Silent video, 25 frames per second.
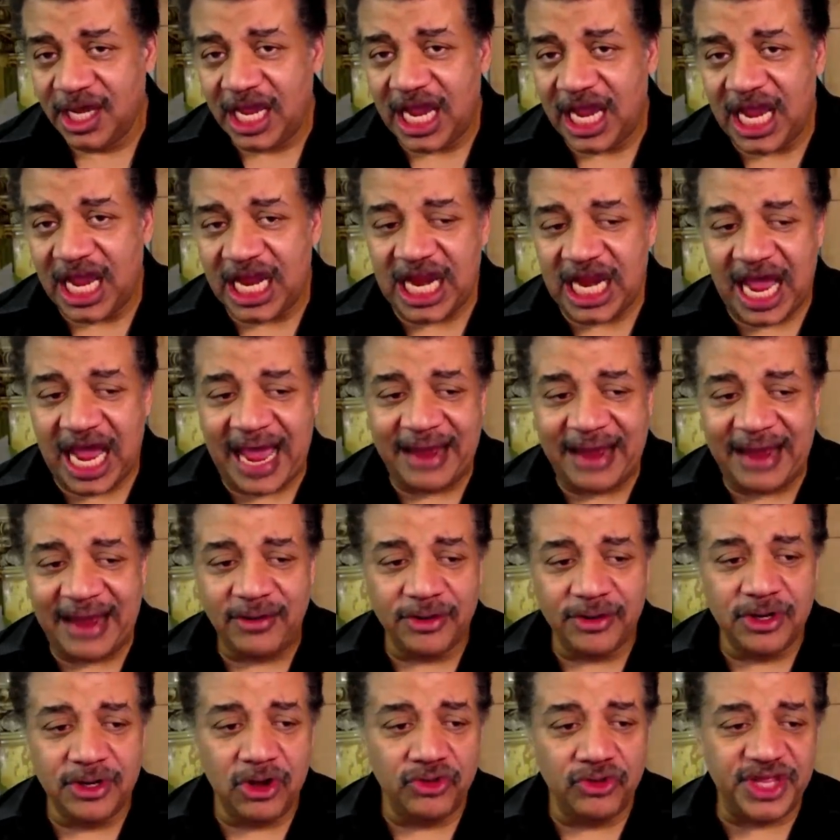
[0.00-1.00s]
and I
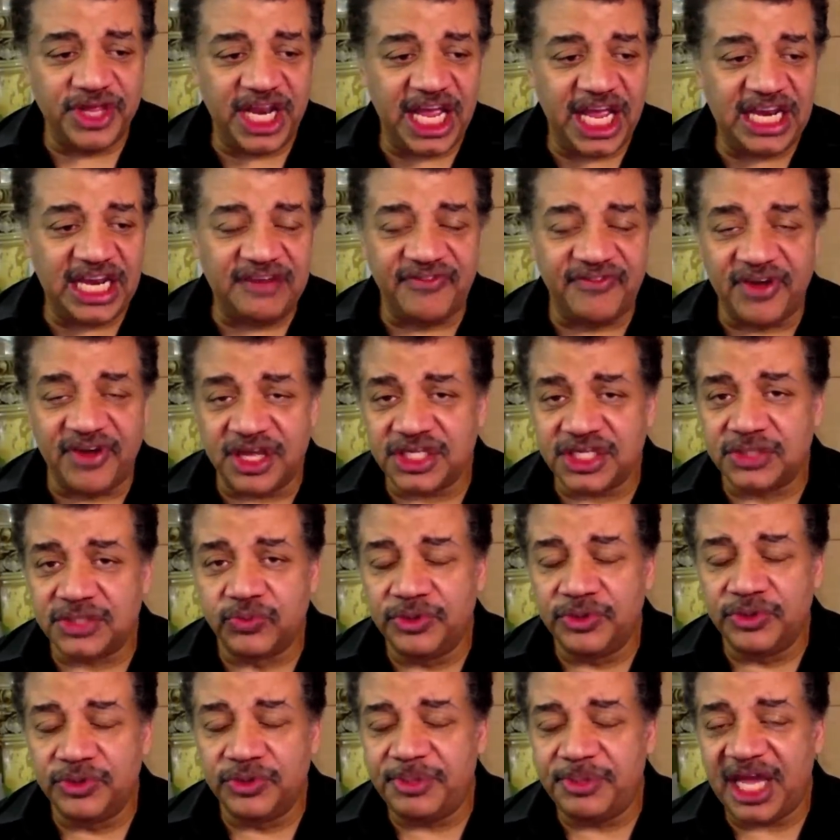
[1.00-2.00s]
don't know that any of us
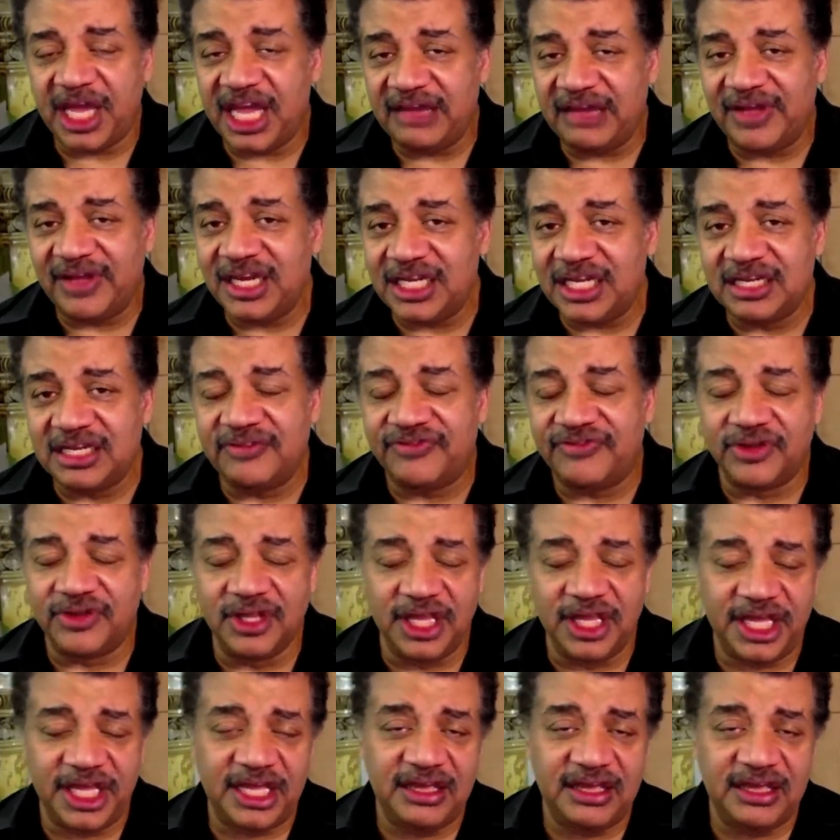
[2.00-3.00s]
would behave any
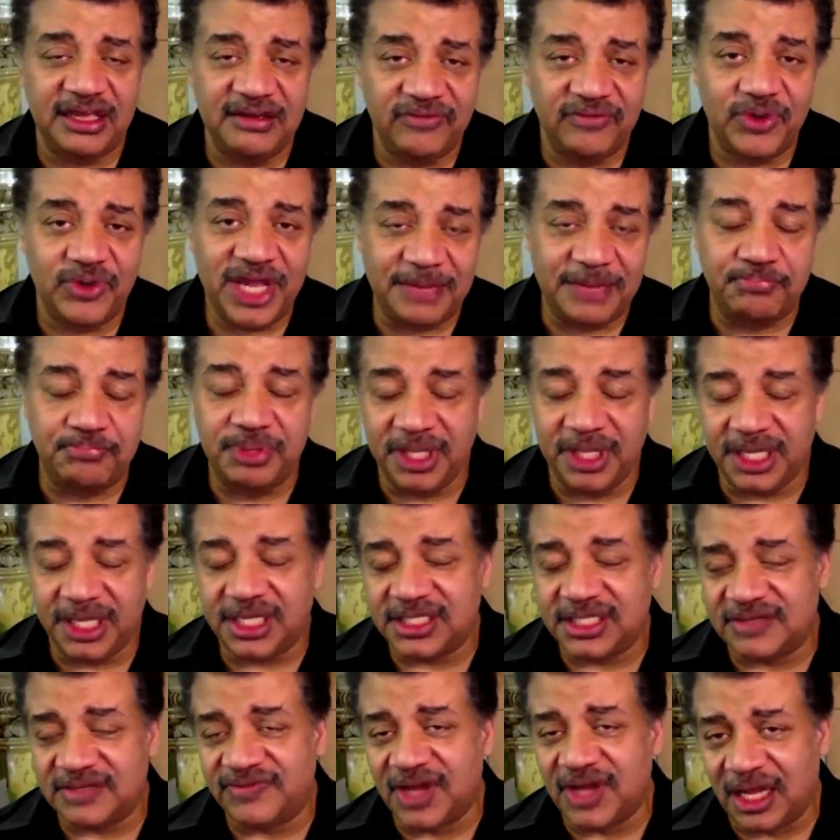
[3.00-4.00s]
differently if we had
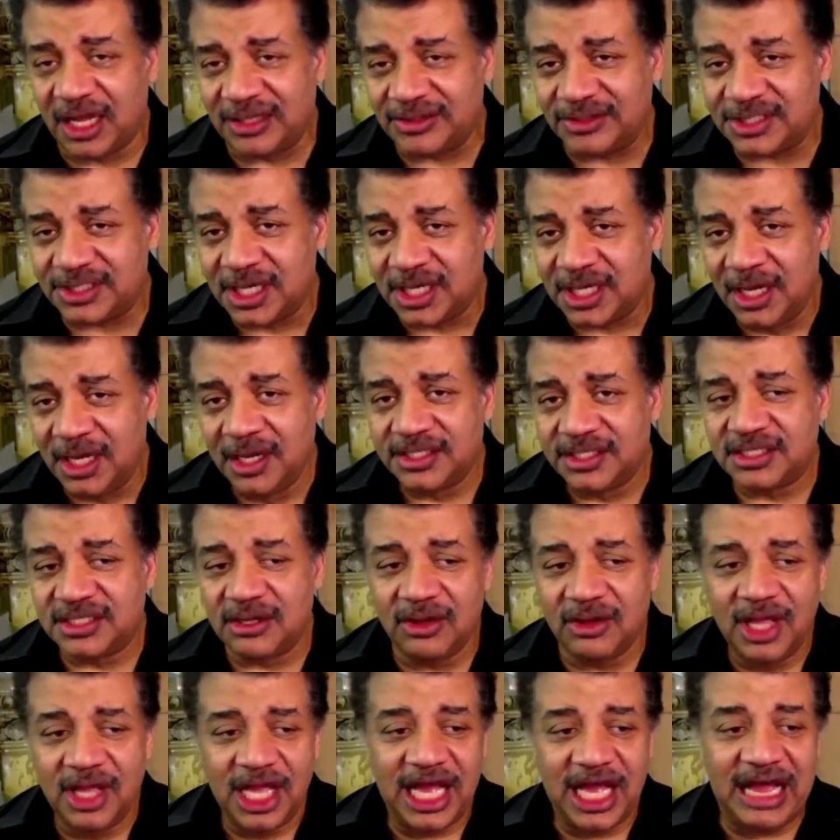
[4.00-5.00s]
billions of dollars.
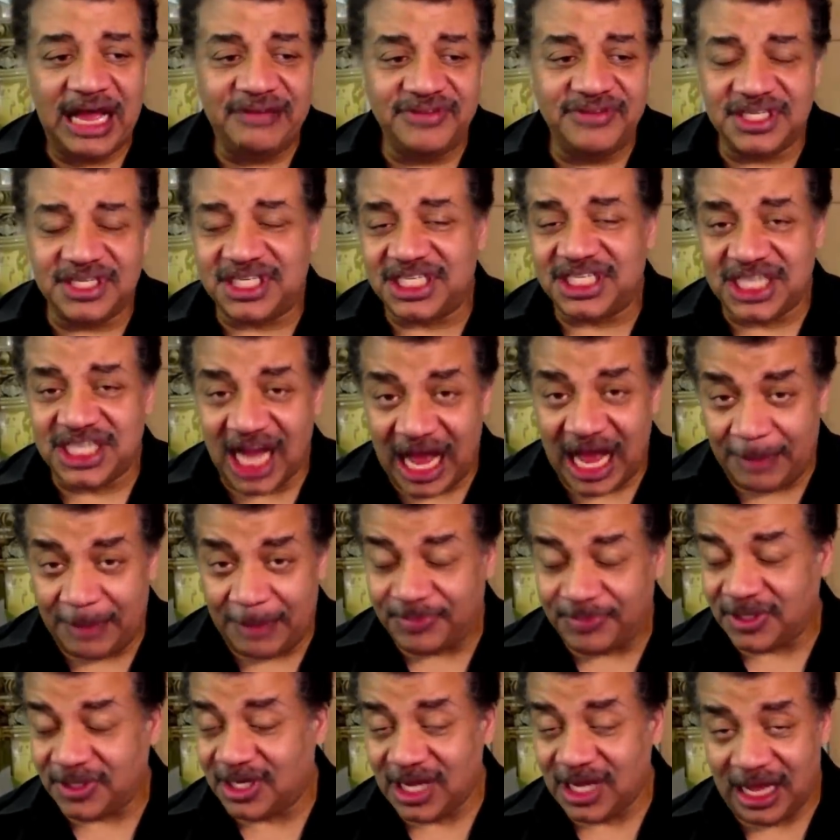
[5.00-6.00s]
So I've just
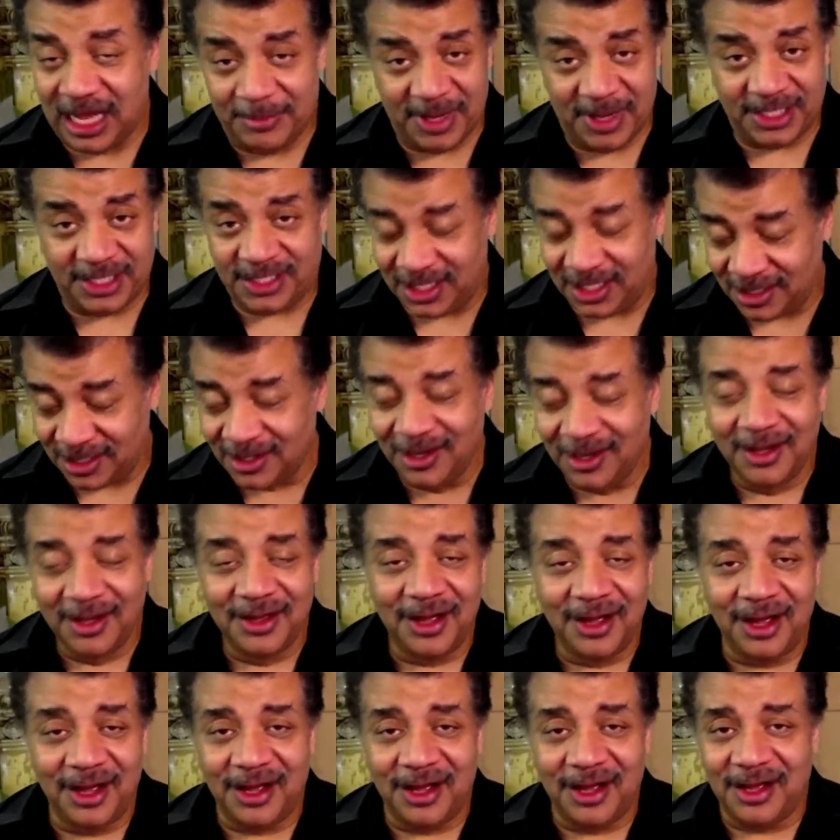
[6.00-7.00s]
stopped commenting
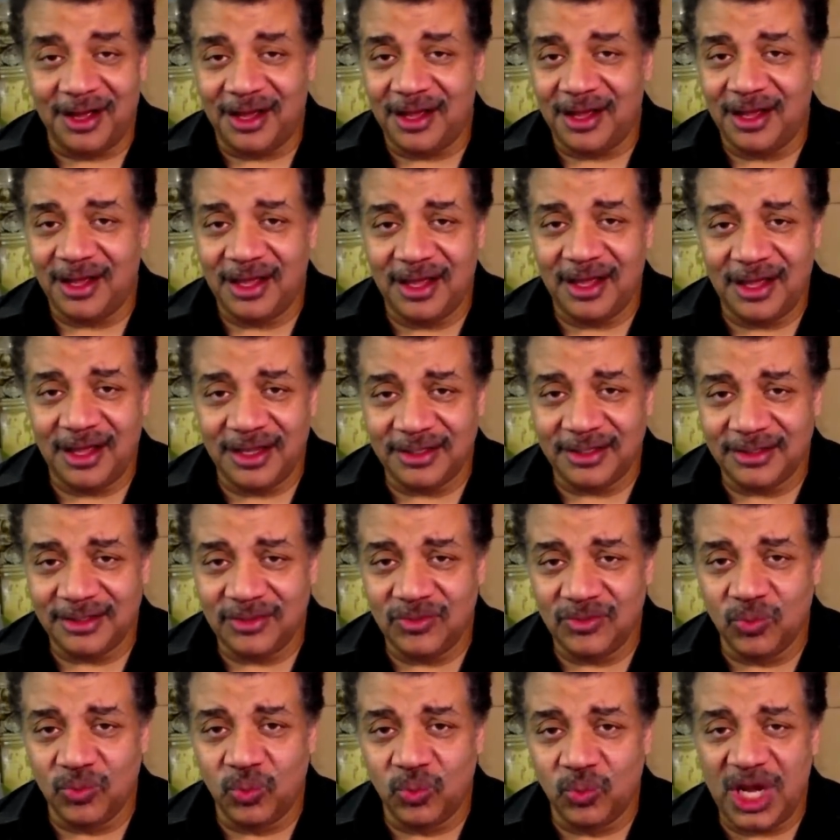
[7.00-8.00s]

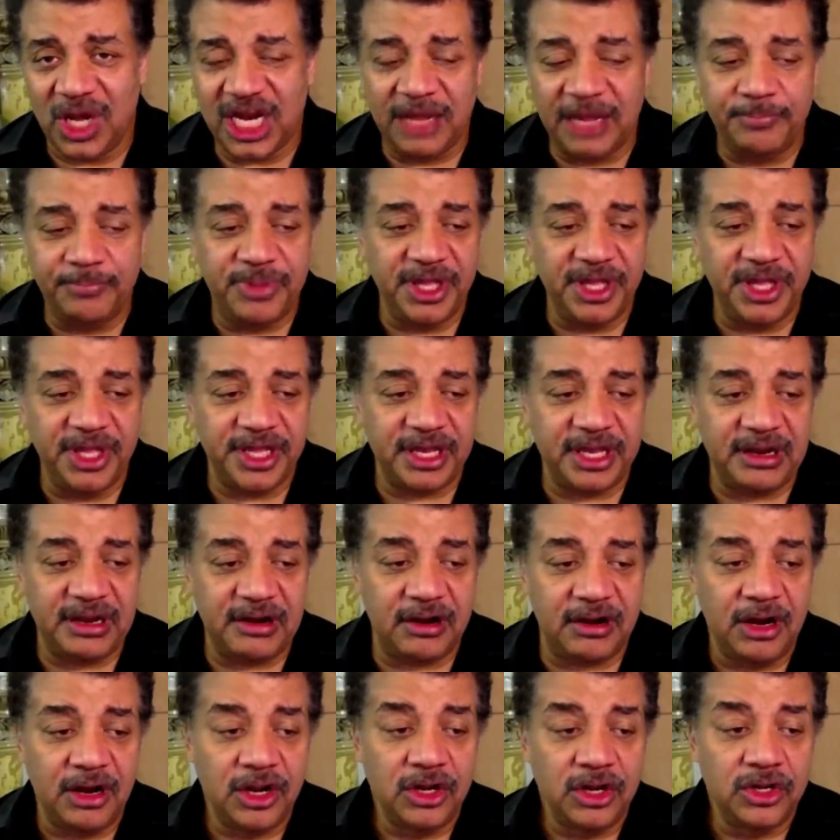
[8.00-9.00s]
on what a
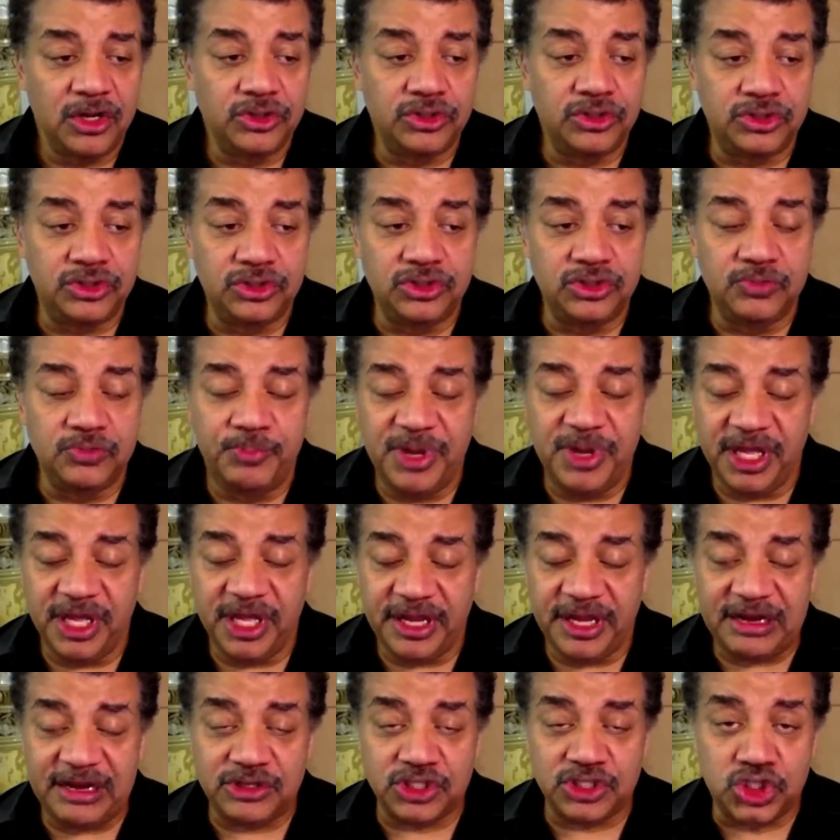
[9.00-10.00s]
billionaires
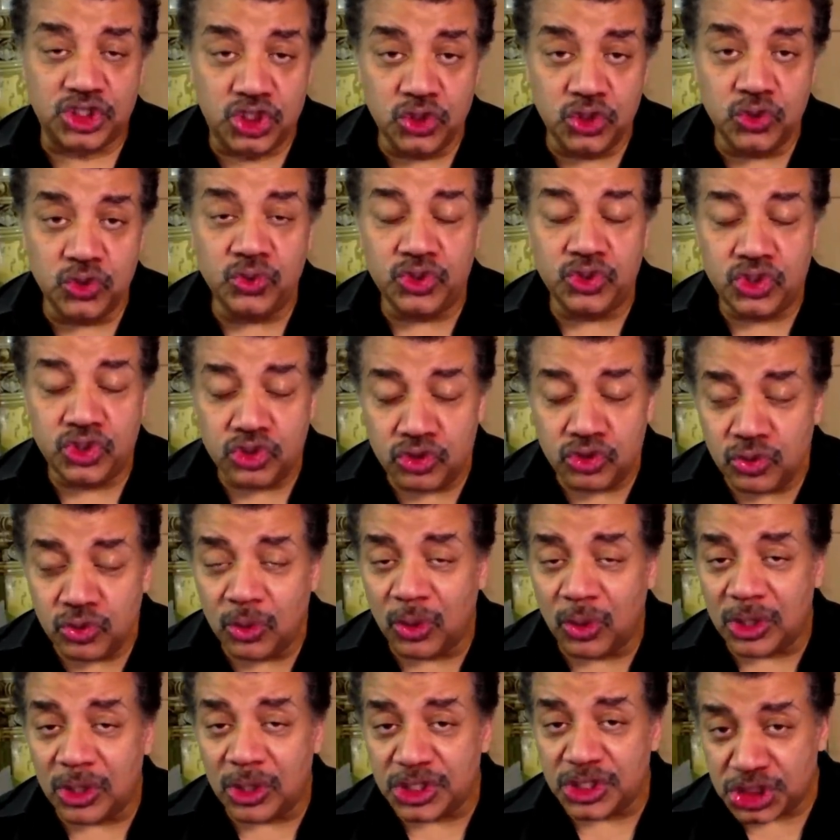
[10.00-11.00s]
do
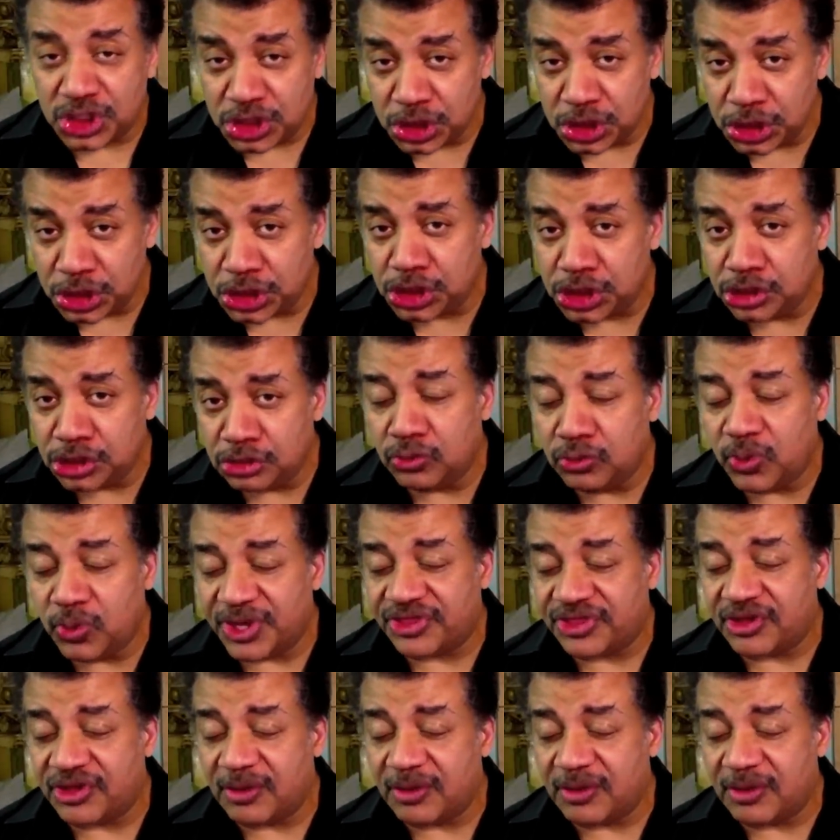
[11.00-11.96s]
or should do with their